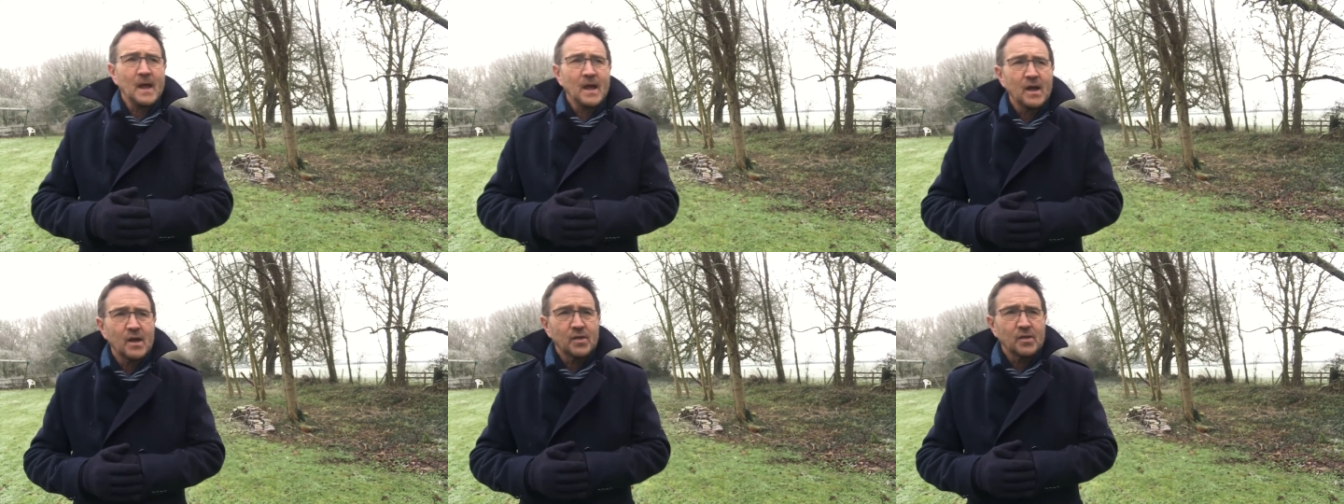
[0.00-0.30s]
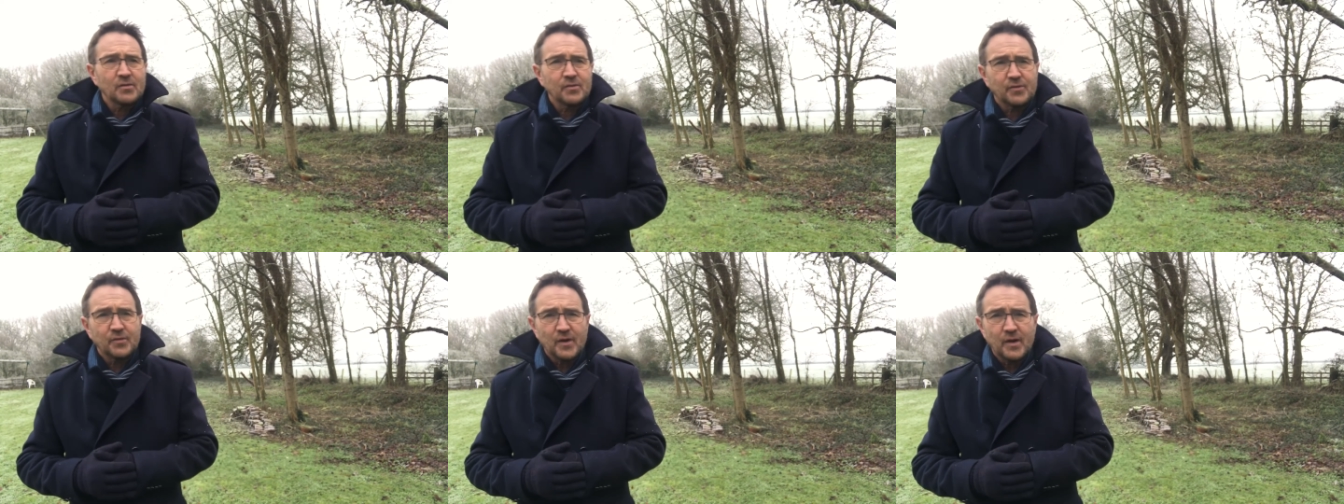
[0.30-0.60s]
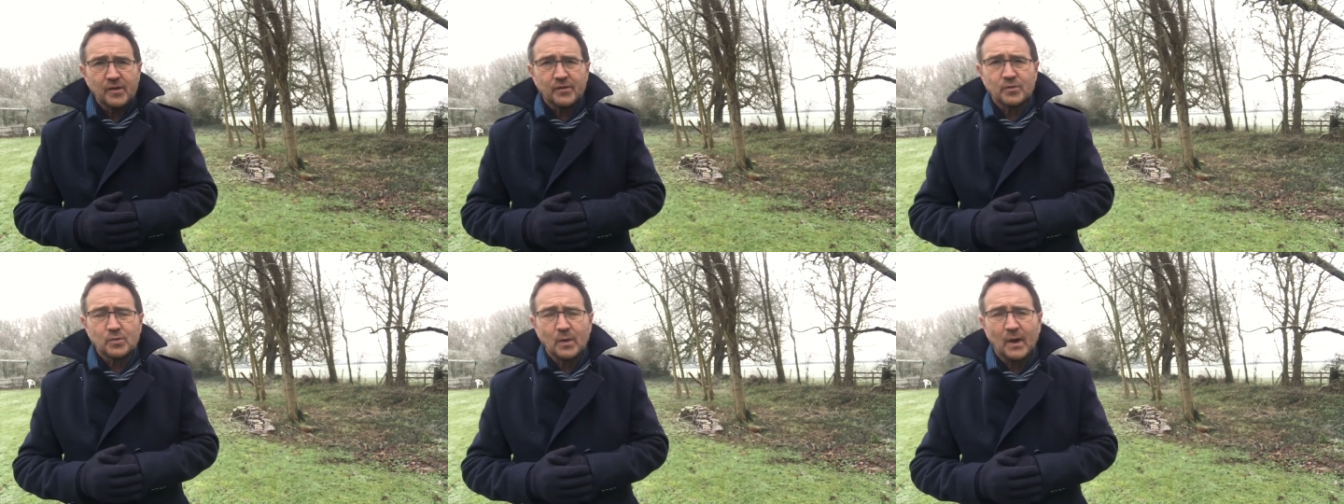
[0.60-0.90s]
The
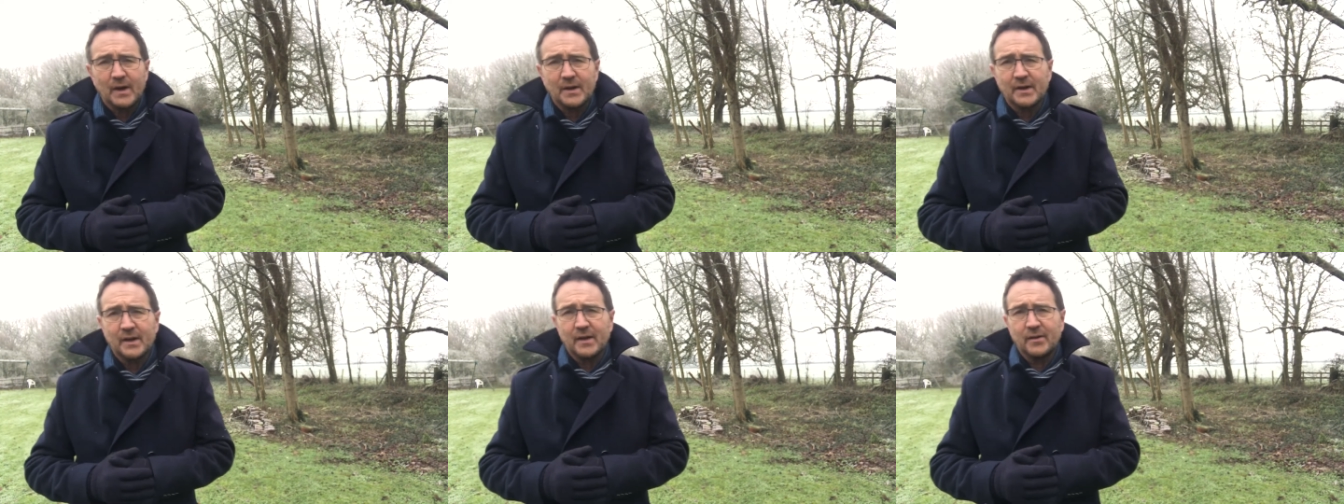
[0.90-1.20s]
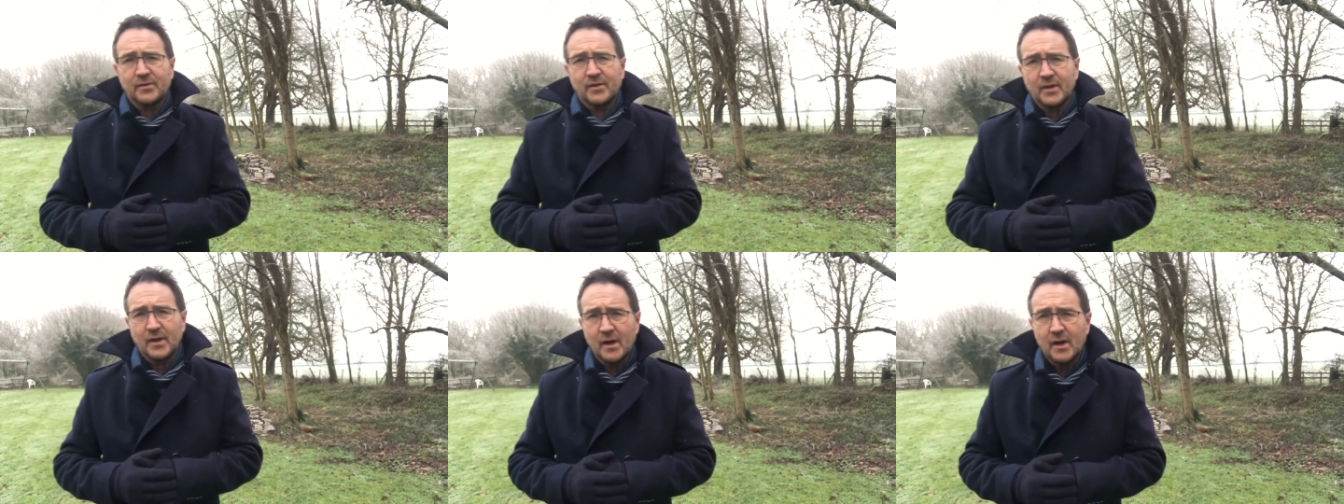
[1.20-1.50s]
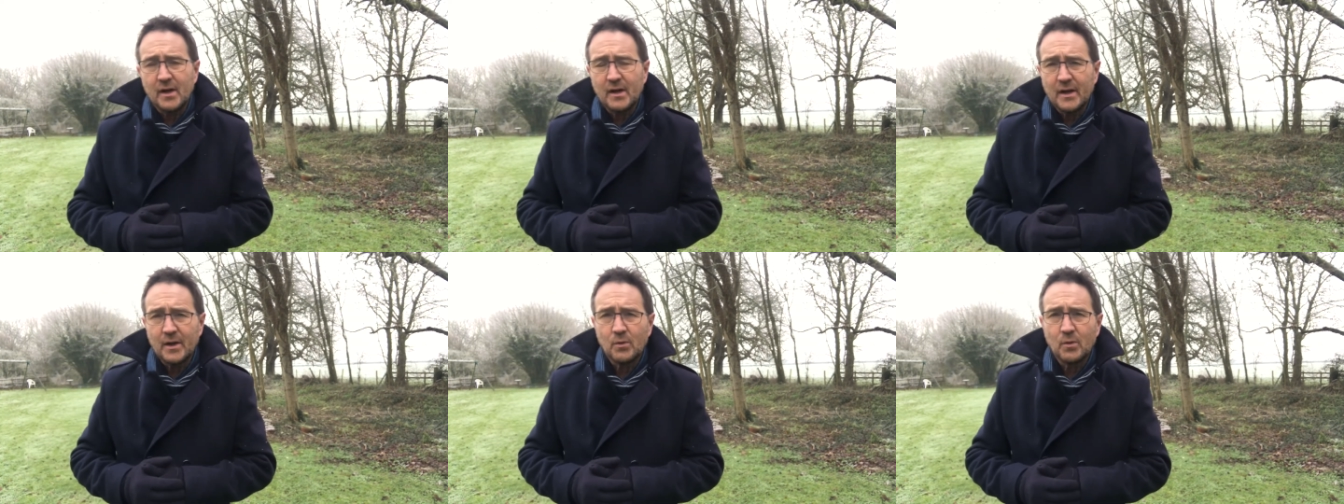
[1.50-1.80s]
first one is an
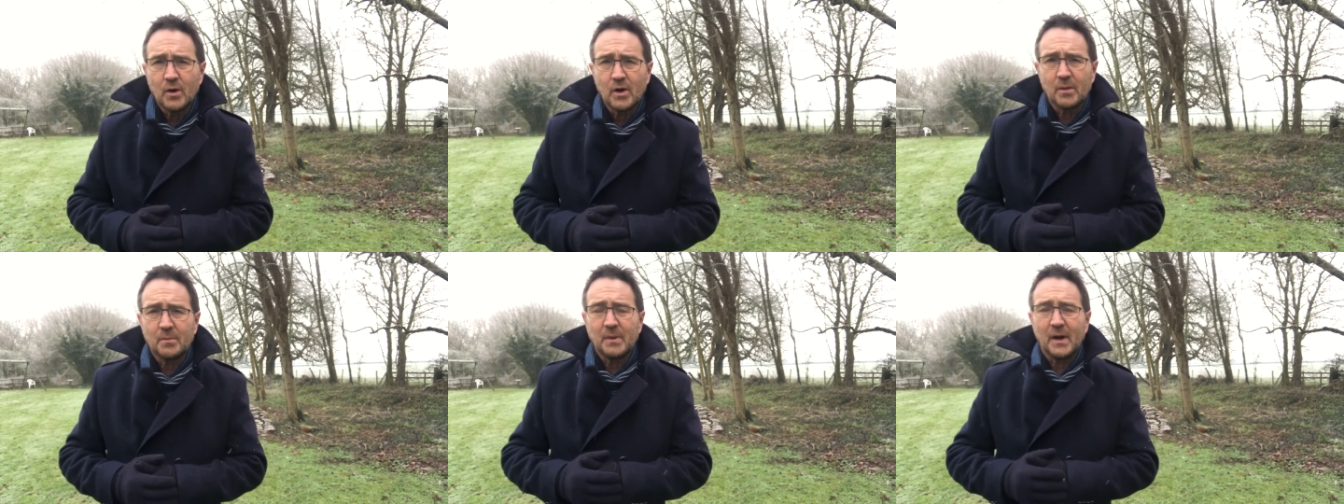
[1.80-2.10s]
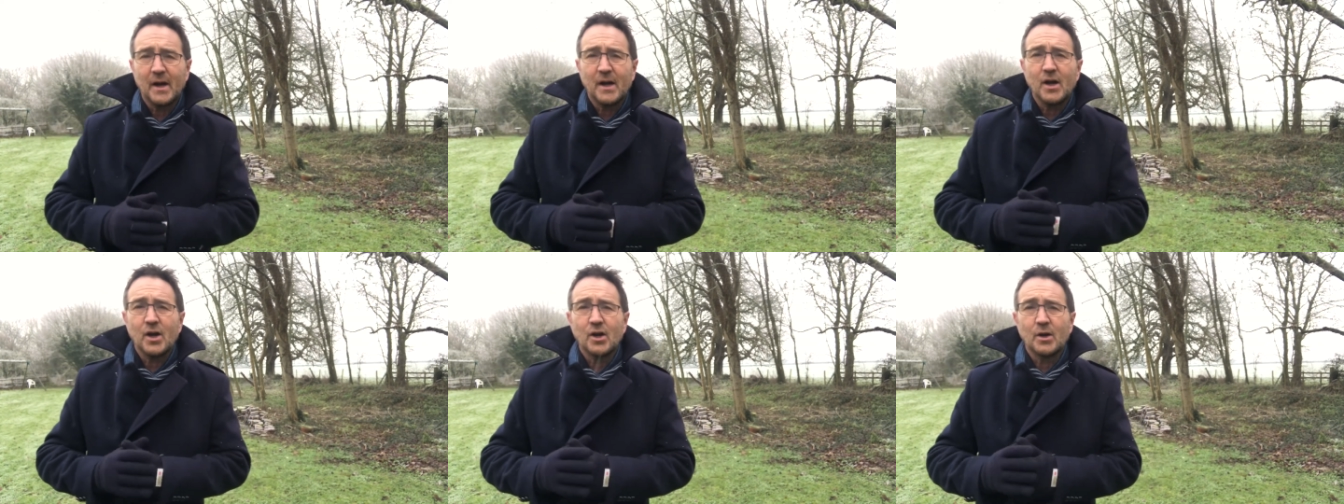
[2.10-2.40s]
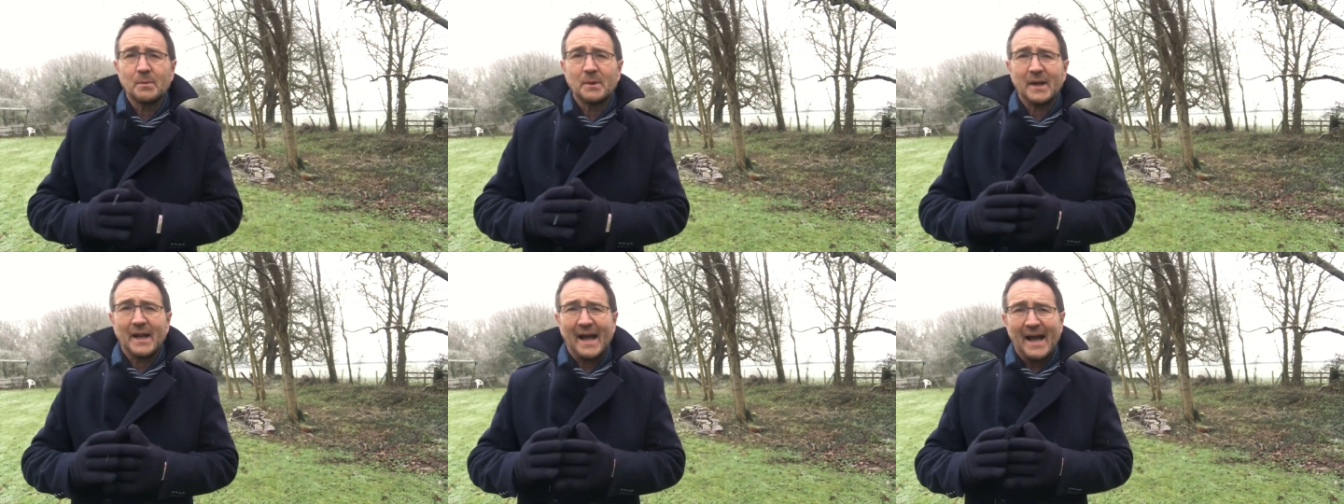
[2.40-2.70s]
early work by
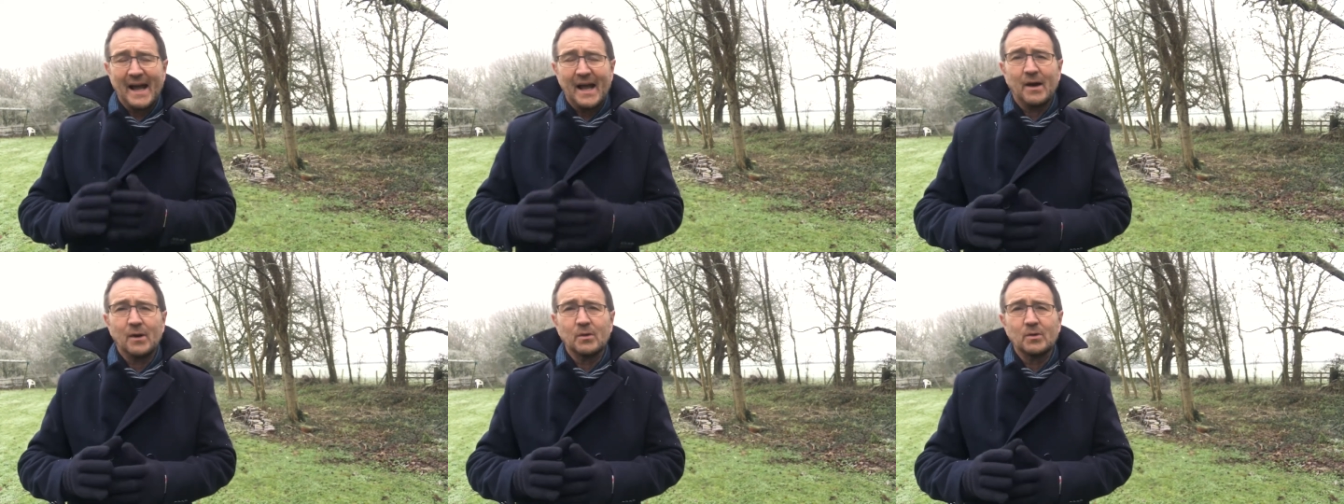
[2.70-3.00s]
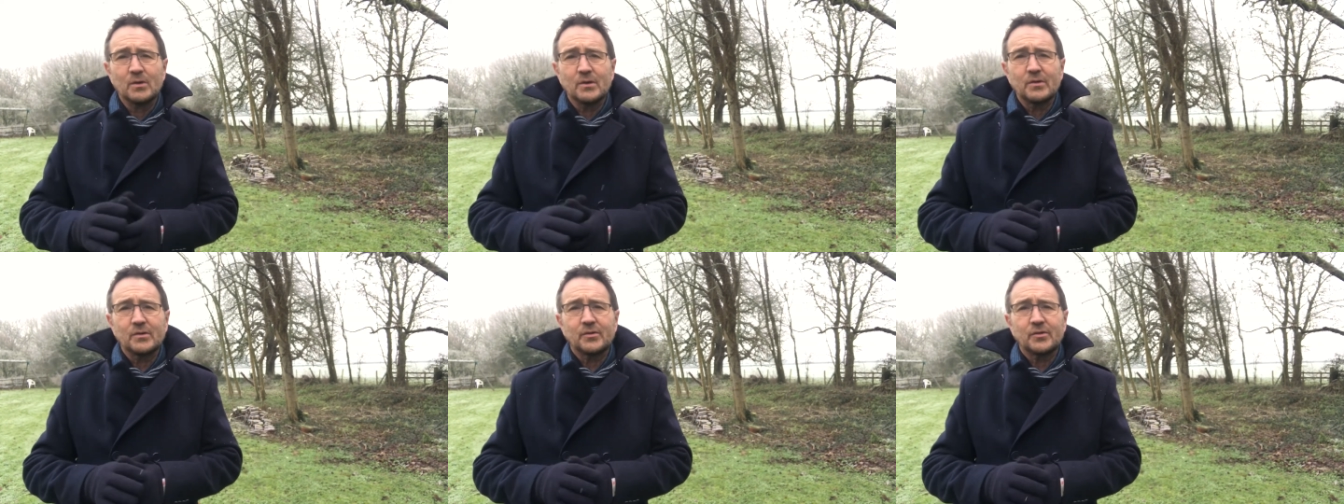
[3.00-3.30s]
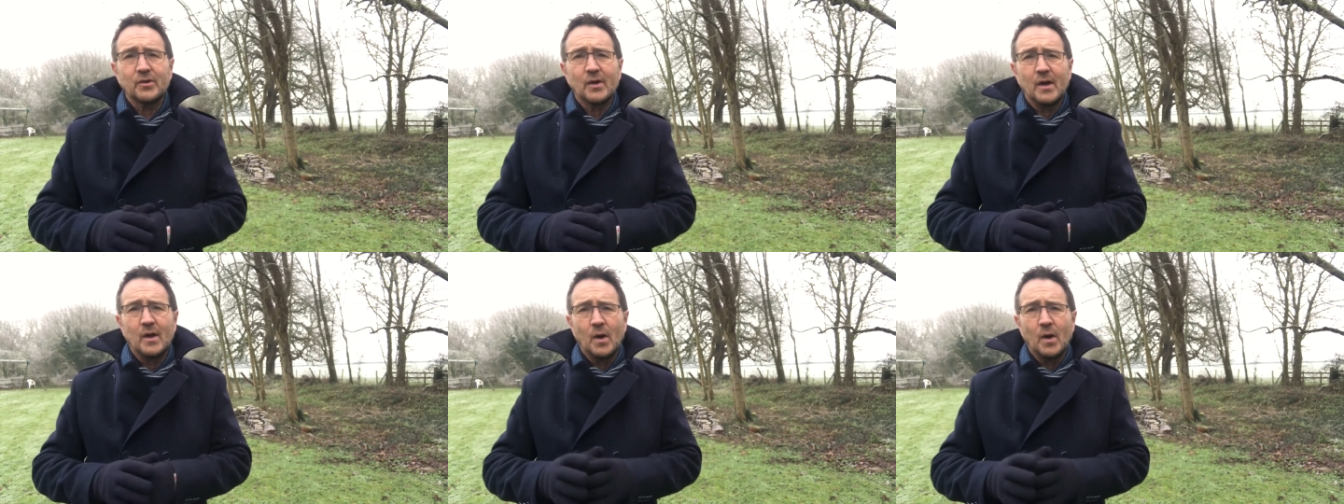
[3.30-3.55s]
Herbert Howells,